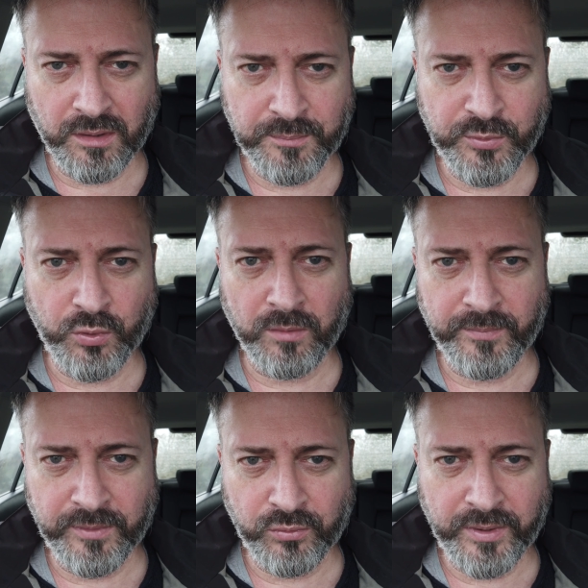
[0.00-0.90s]

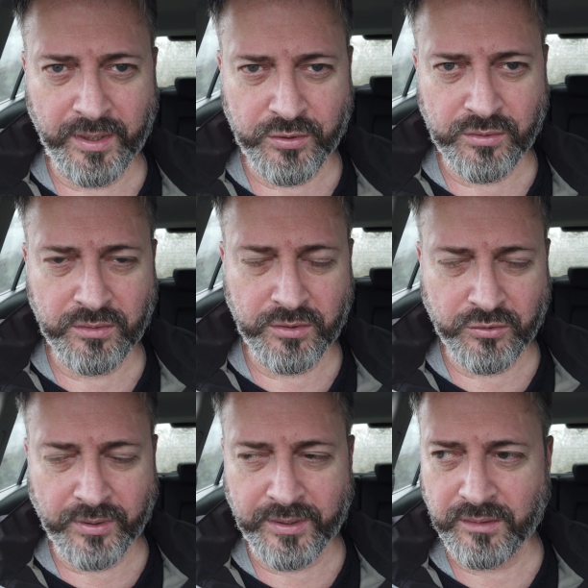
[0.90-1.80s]
absorb the location,
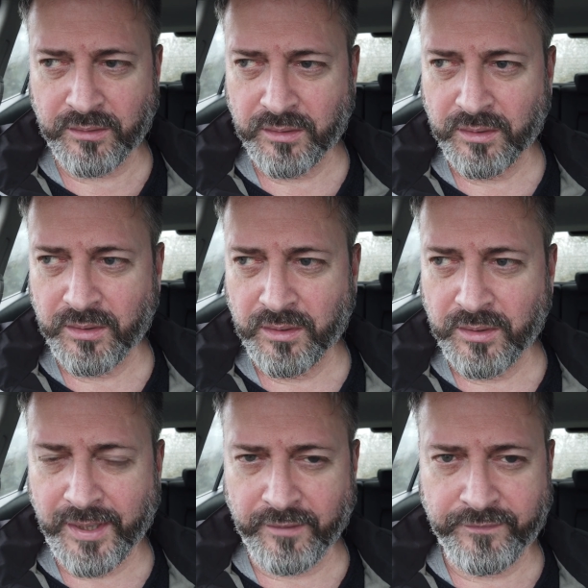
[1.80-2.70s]
just try and
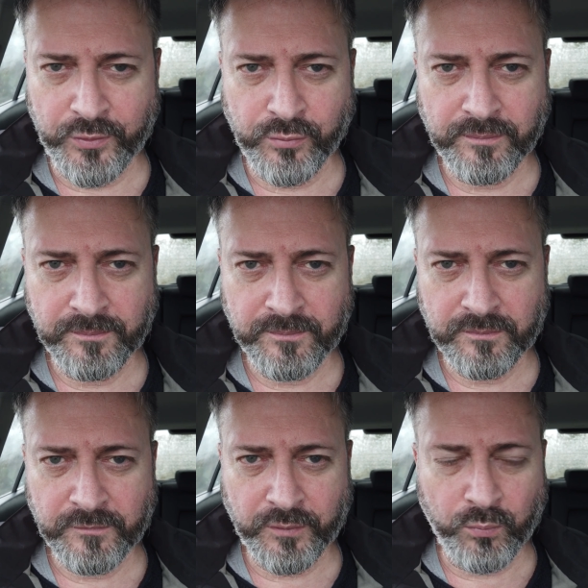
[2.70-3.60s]
get a feel
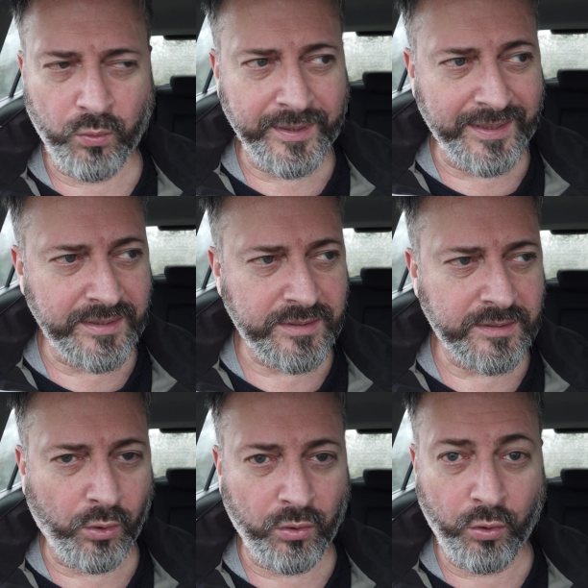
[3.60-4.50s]
for what it
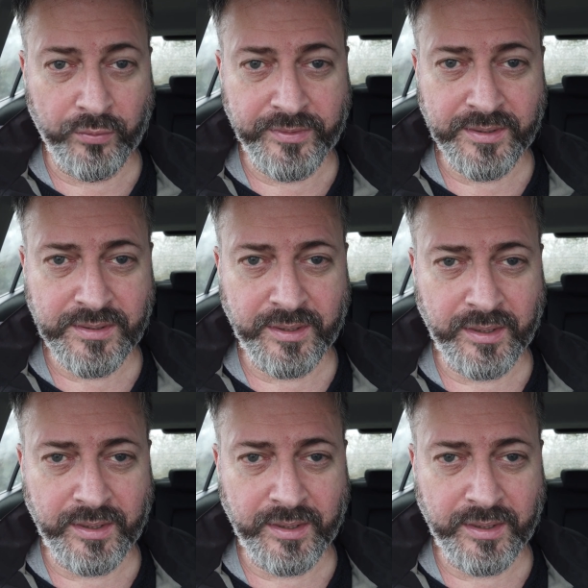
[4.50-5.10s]
is on this